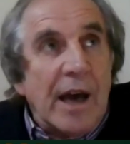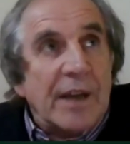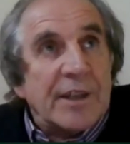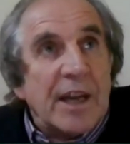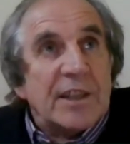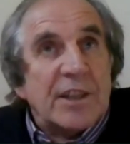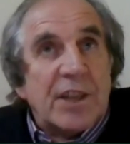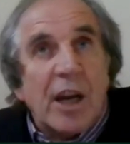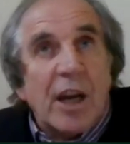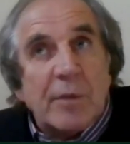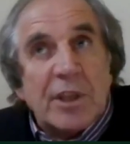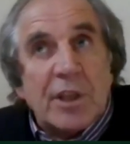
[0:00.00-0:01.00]
And as
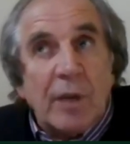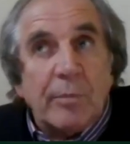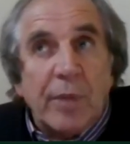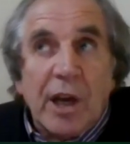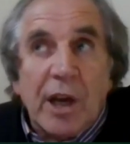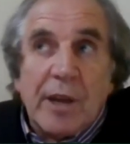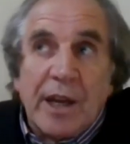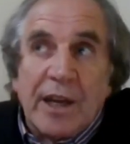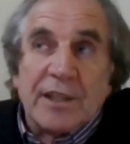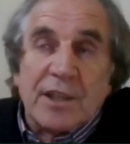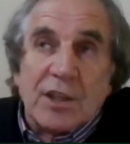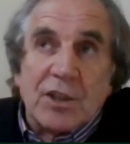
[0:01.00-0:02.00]
time has gone by, and
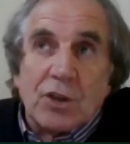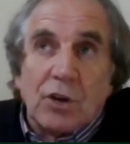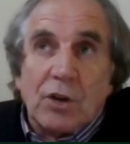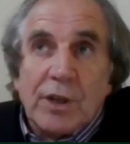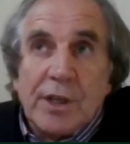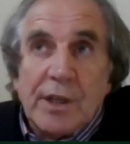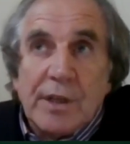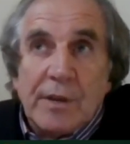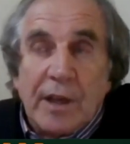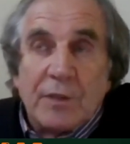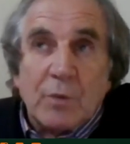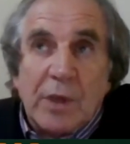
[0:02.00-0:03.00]
as
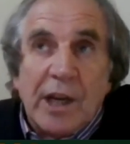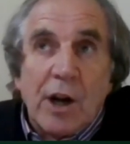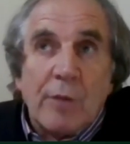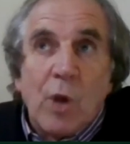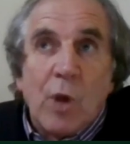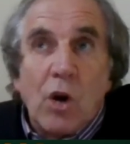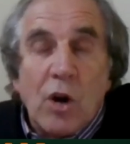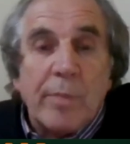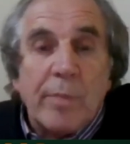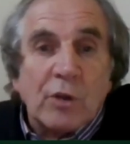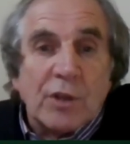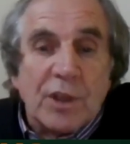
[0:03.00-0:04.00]
we learn more
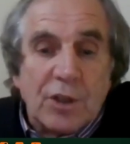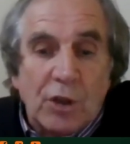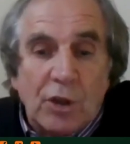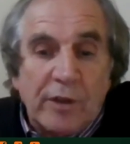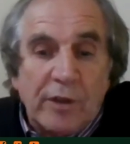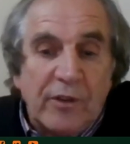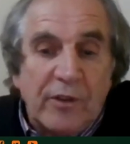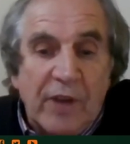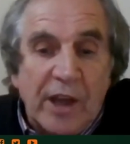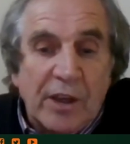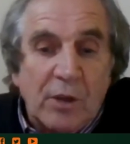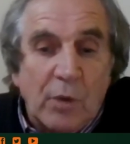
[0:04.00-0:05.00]
about the story of the
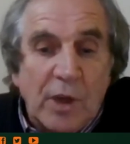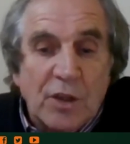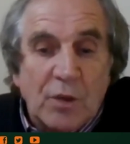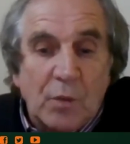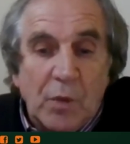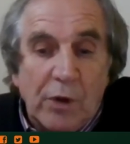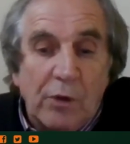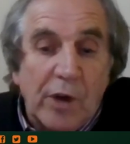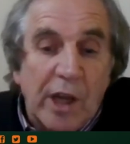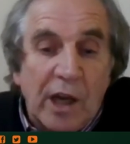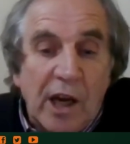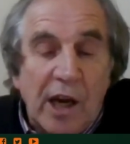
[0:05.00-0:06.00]
evacuation, we
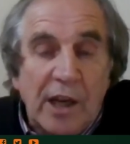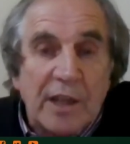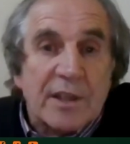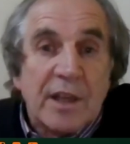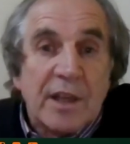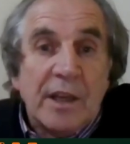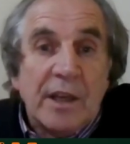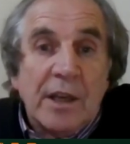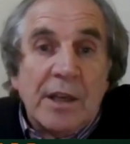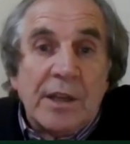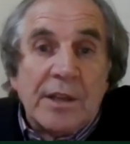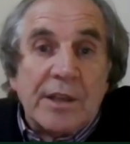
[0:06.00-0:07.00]
realize
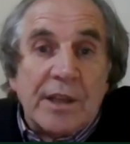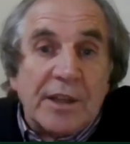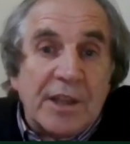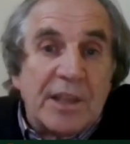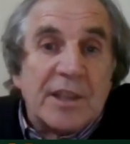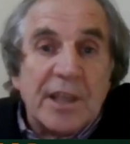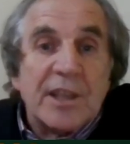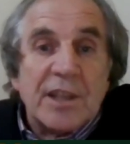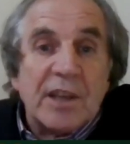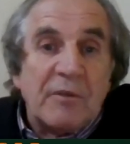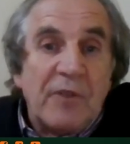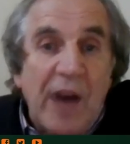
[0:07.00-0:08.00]
that this
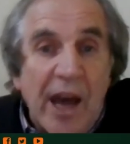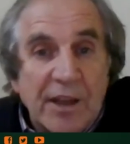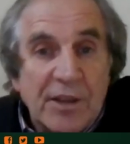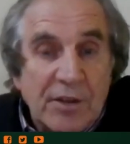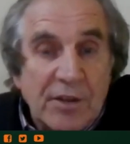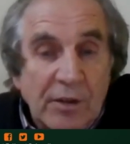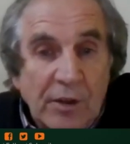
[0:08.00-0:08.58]
is, in fact,